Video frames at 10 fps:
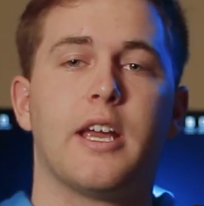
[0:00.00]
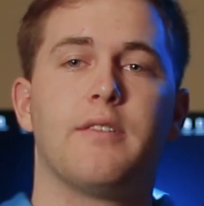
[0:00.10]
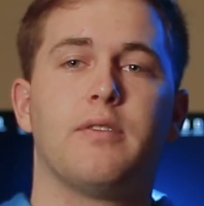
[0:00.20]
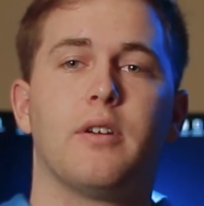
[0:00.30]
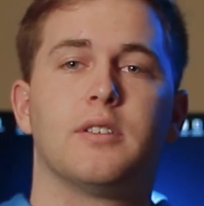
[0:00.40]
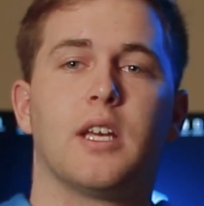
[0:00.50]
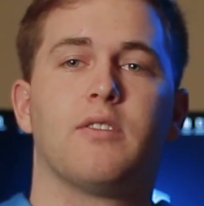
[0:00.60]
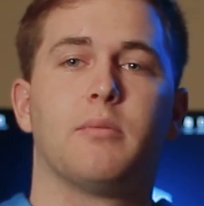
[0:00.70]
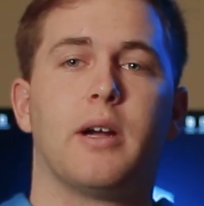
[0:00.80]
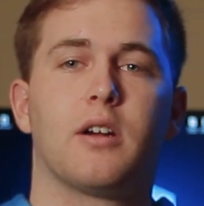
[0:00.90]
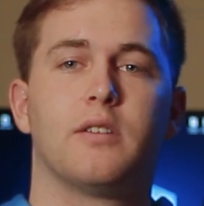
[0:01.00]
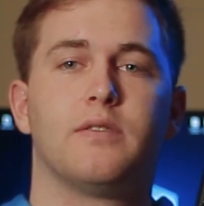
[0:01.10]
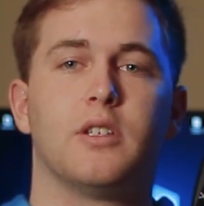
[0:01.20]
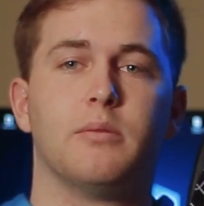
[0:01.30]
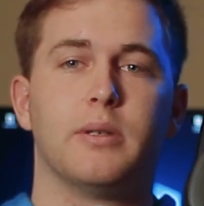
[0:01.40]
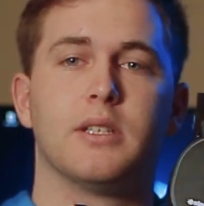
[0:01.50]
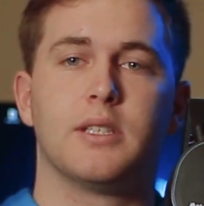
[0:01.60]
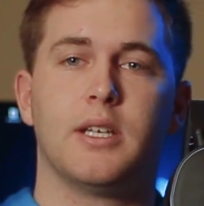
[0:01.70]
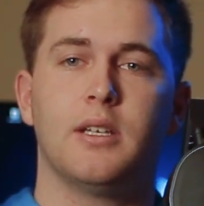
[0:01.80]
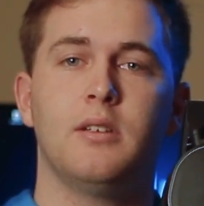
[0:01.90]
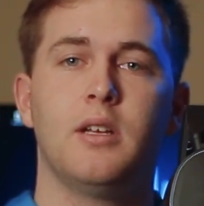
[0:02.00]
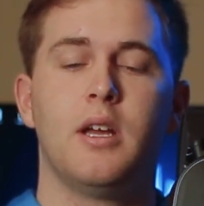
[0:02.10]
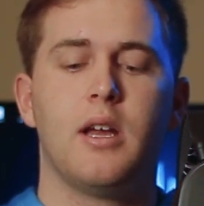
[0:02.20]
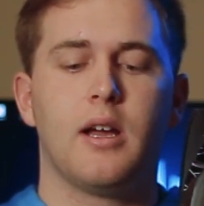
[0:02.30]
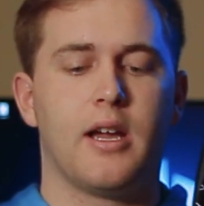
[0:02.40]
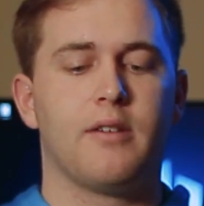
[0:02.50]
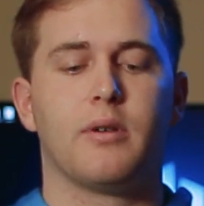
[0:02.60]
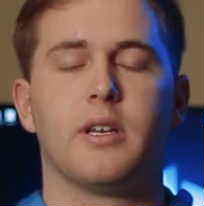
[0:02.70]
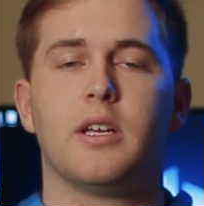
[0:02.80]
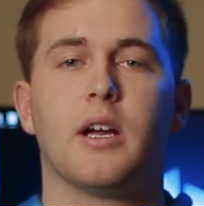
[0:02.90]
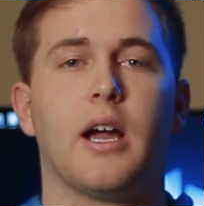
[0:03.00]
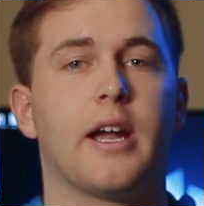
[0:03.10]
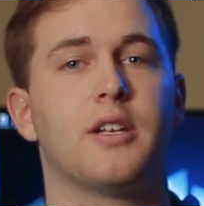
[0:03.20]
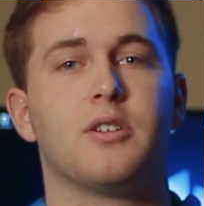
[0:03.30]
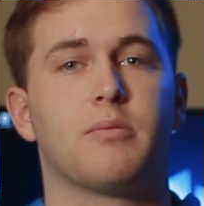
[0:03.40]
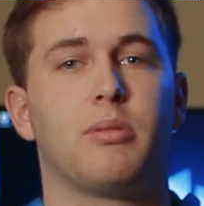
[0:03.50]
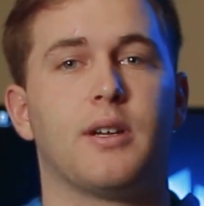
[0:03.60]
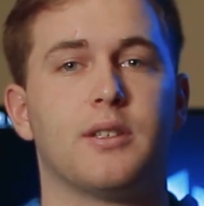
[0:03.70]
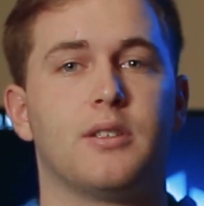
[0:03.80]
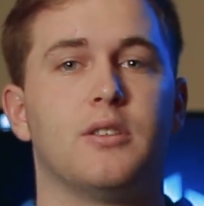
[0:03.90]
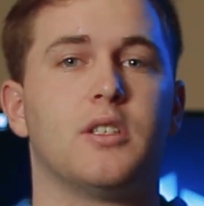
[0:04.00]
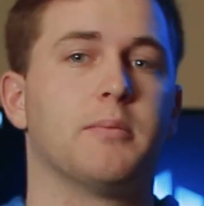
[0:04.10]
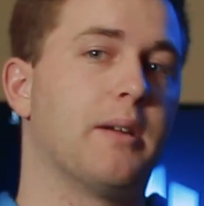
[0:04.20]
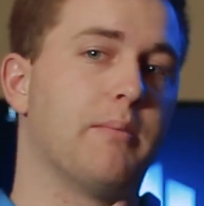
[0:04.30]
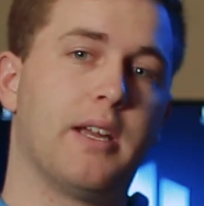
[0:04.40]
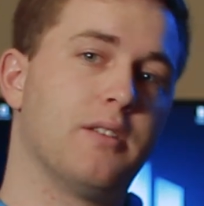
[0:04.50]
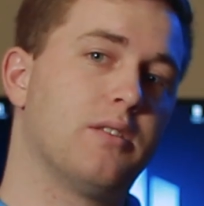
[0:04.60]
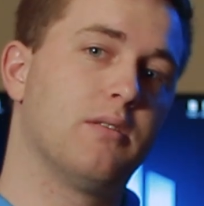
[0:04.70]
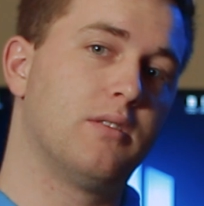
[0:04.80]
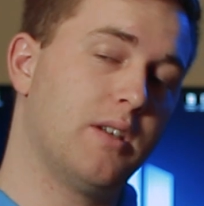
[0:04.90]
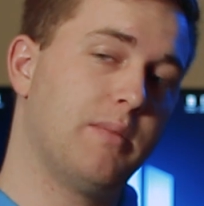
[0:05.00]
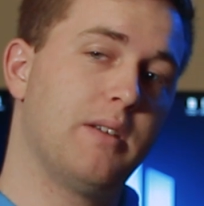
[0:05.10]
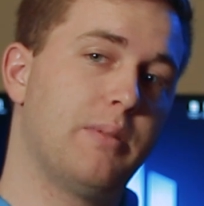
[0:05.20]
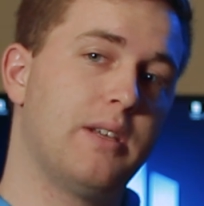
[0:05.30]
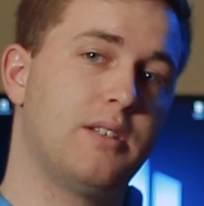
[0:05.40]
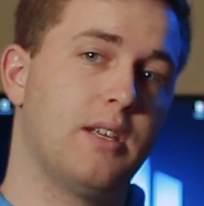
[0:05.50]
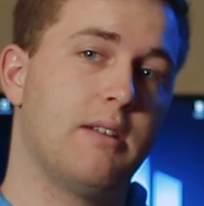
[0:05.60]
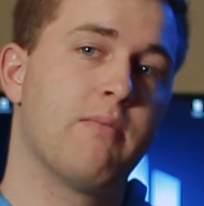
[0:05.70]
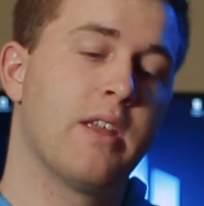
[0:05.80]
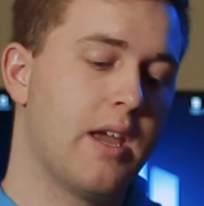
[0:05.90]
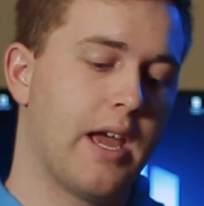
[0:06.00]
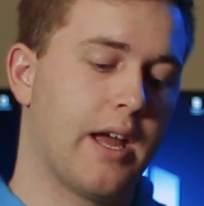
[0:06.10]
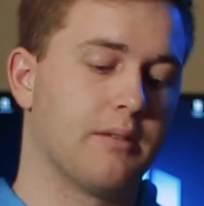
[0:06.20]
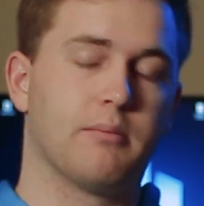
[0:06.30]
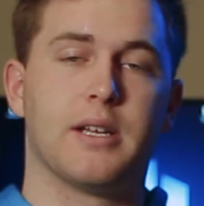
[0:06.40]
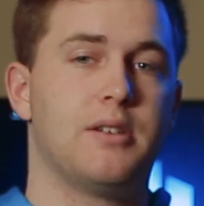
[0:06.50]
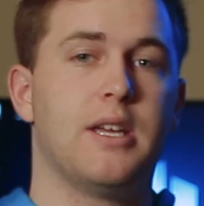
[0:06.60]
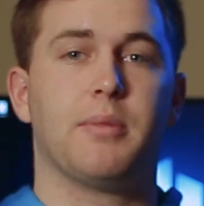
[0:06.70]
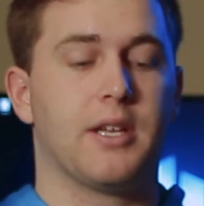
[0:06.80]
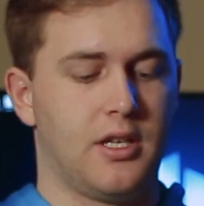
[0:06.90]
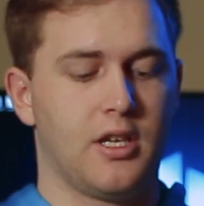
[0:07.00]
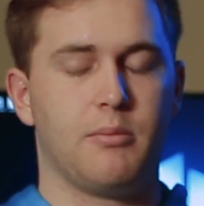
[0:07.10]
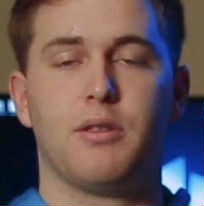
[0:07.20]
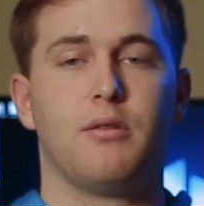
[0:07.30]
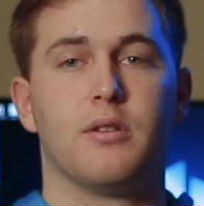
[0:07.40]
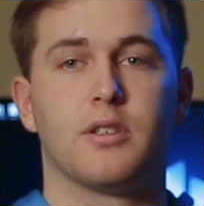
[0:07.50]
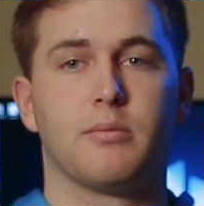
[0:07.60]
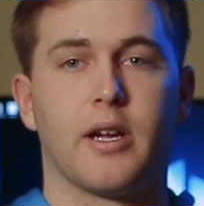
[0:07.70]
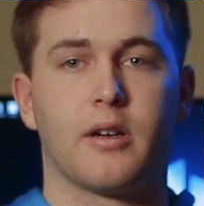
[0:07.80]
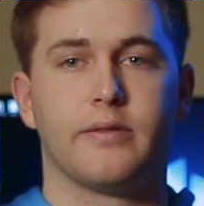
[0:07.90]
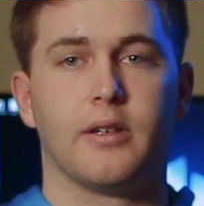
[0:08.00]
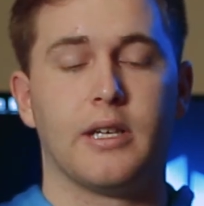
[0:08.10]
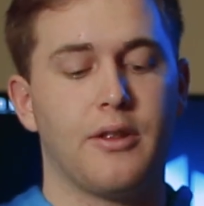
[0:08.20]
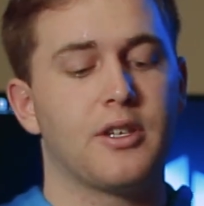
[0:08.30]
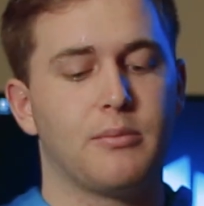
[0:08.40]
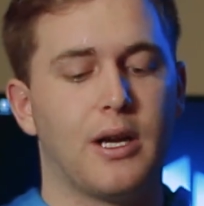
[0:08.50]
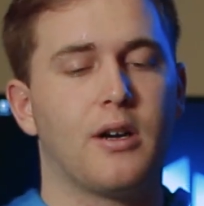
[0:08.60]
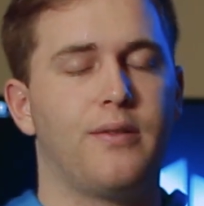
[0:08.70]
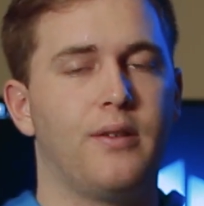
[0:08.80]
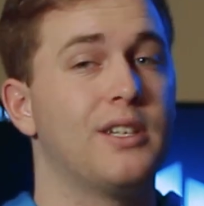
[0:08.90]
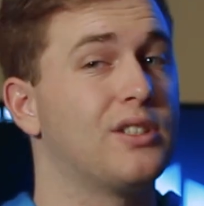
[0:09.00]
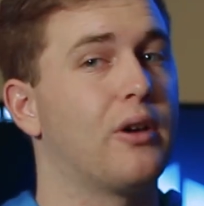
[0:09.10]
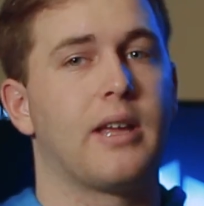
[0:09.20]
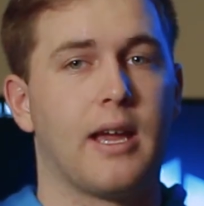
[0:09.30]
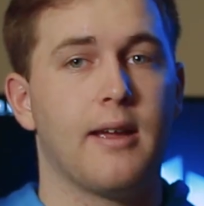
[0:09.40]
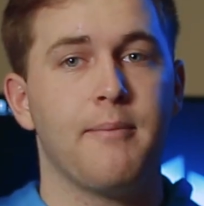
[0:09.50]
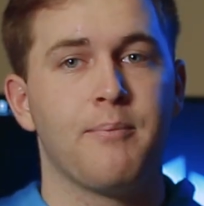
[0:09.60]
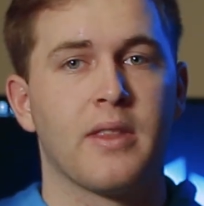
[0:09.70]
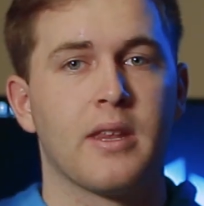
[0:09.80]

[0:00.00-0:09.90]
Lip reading: of headphones have a microphone built in. I have one here. I can just plug this into my main streaming PC and my team can hear me through this microphone. Now this microphone is okay.